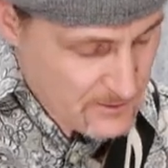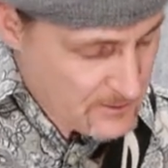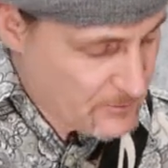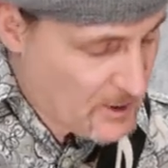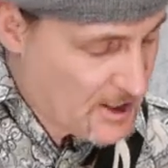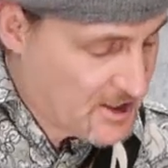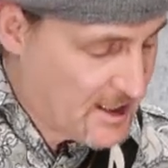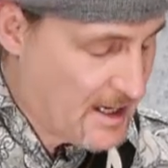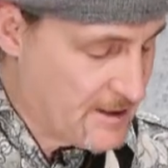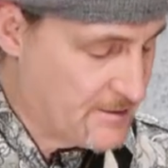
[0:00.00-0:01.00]
Watch
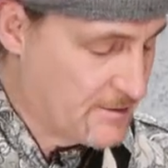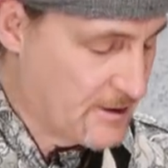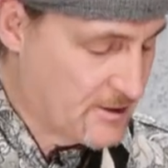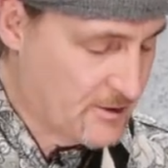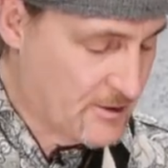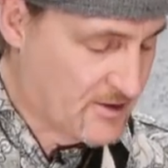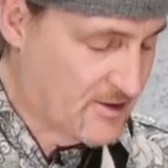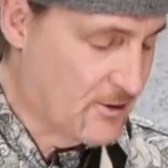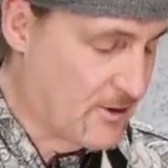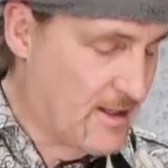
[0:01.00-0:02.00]
again. I'll do it
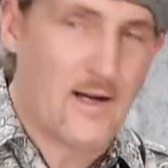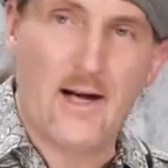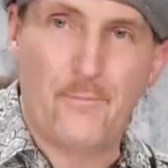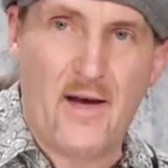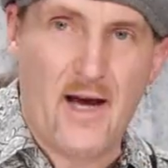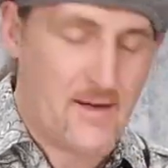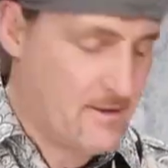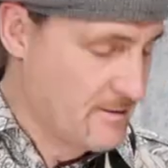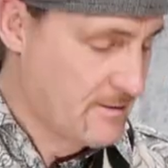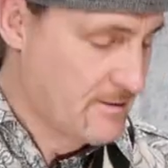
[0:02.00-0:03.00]
slowly. I'm bad.
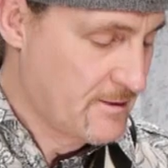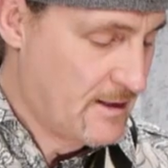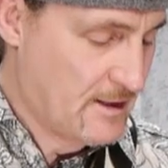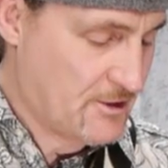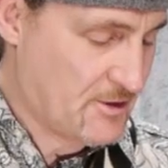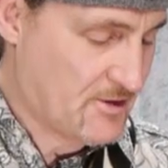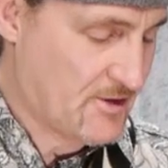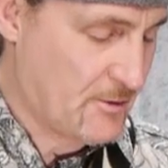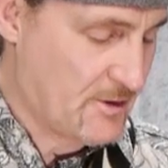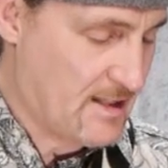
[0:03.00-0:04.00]
I should
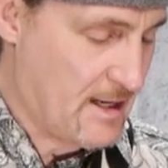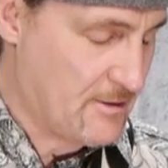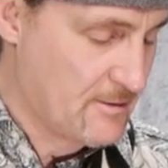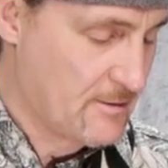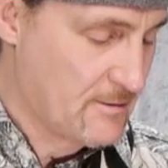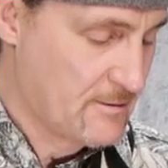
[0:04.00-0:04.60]
slow it down.